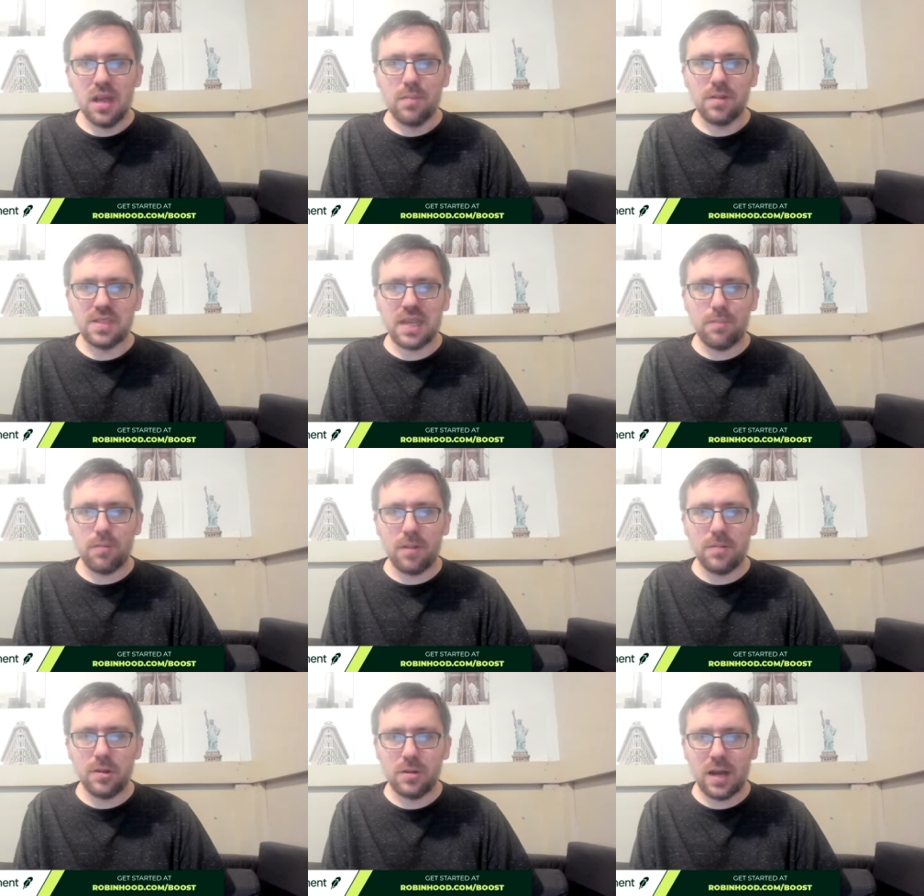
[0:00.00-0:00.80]
Must keep
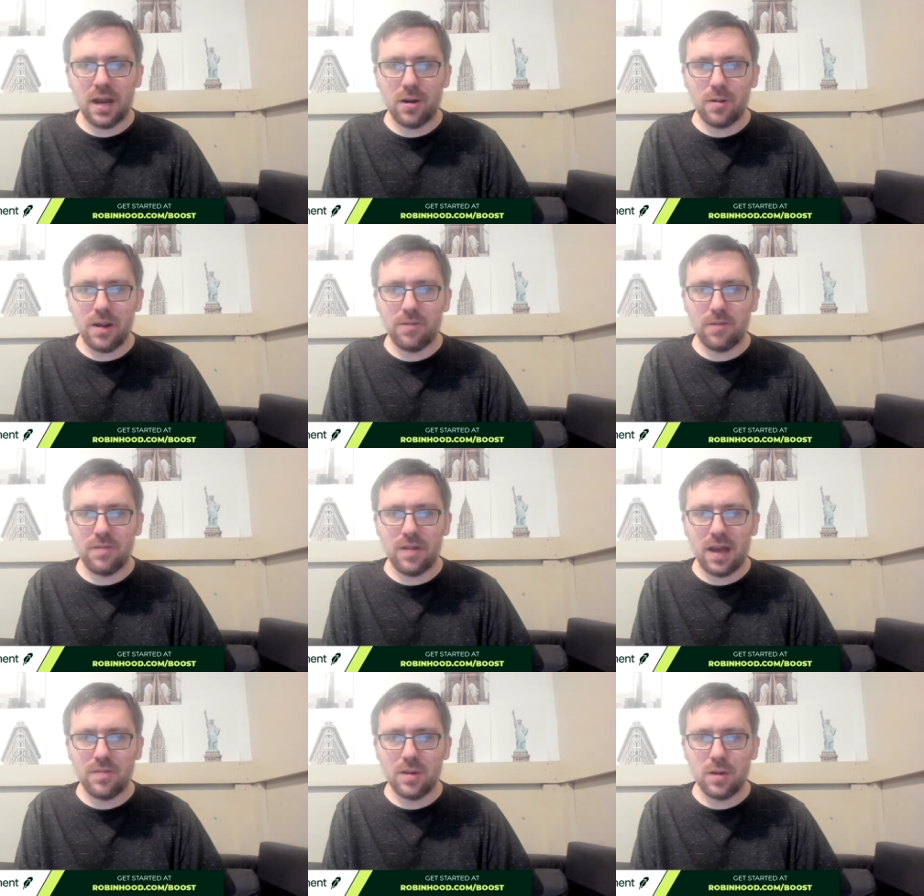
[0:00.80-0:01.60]
Robinhood IRA for
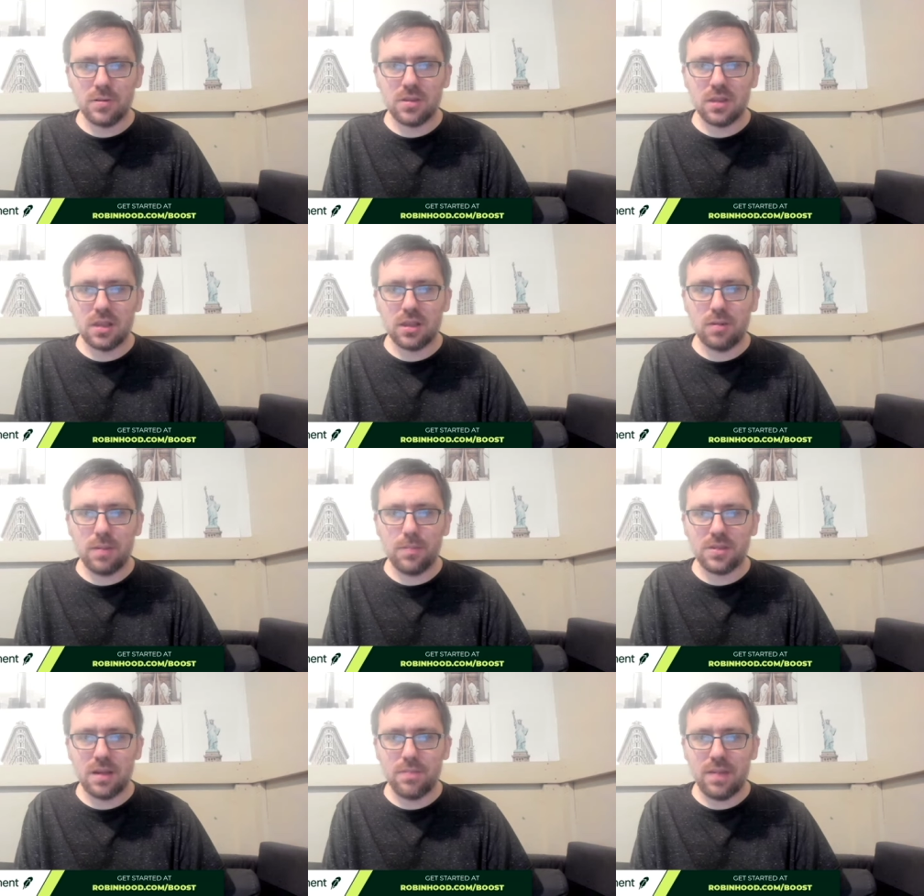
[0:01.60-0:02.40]
five years. The
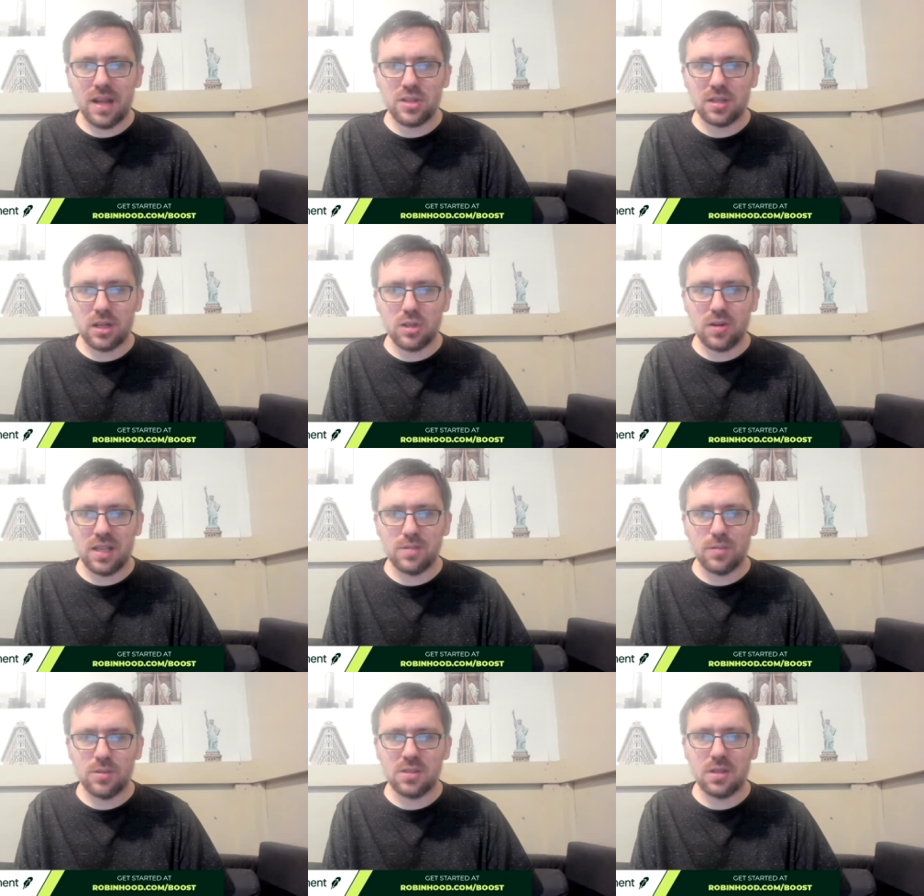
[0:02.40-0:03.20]
3% matching on
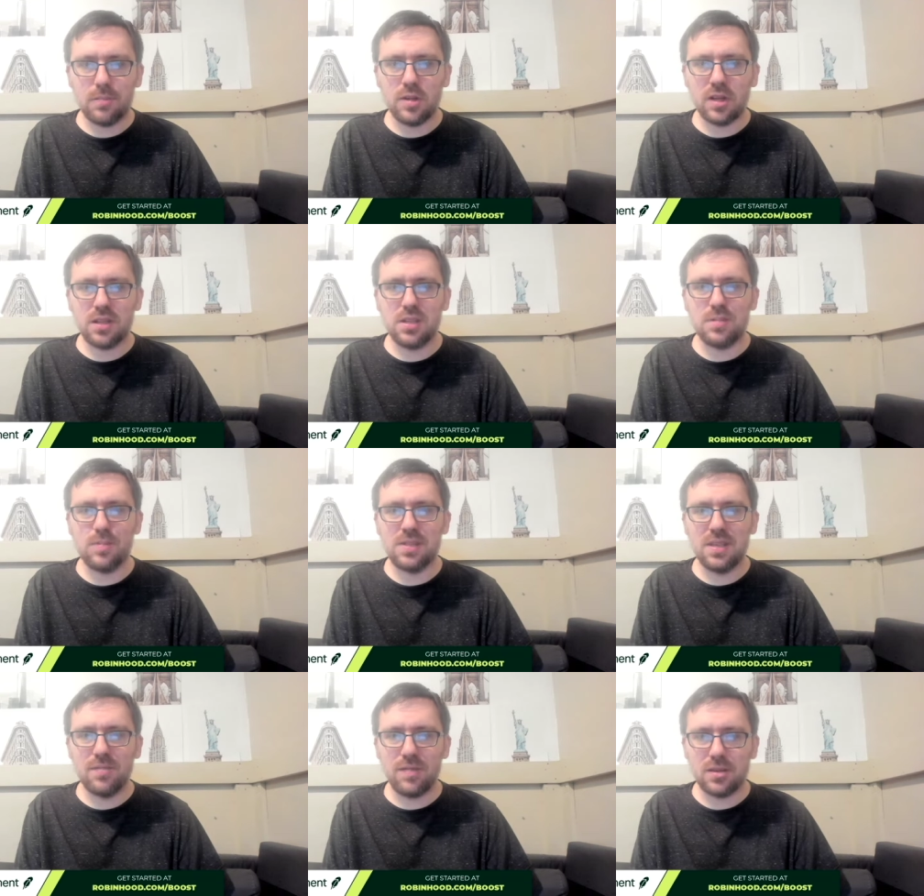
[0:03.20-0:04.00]
transfers is subject to
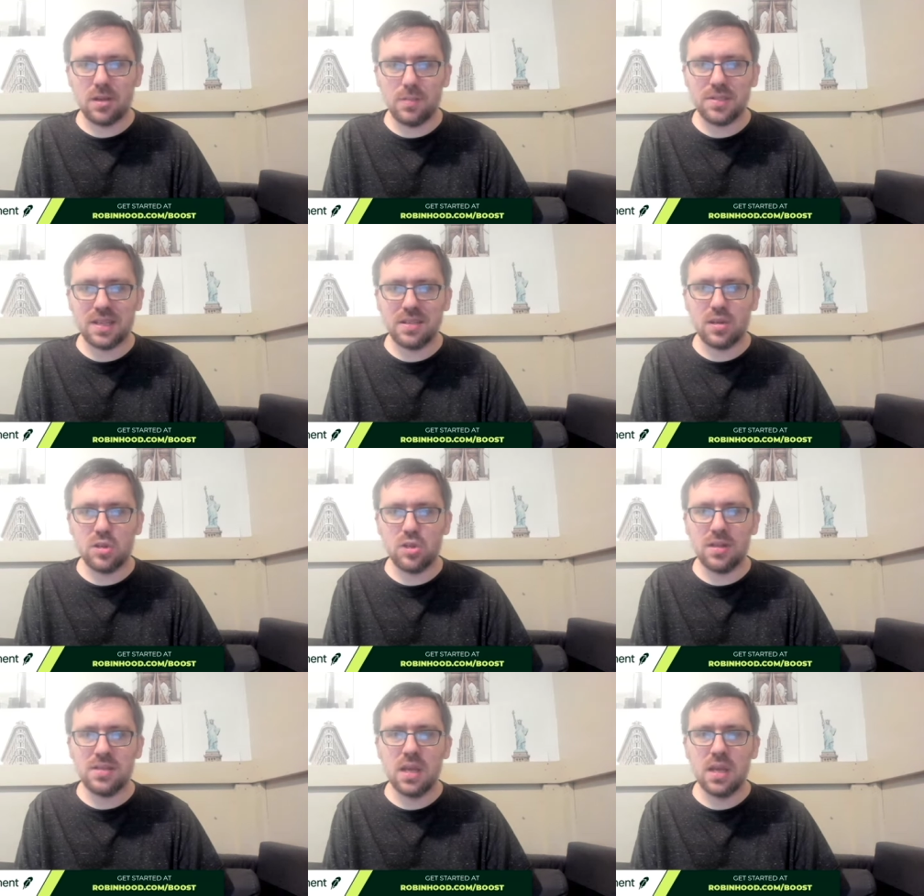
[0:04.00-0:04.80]
specific terms and conditions.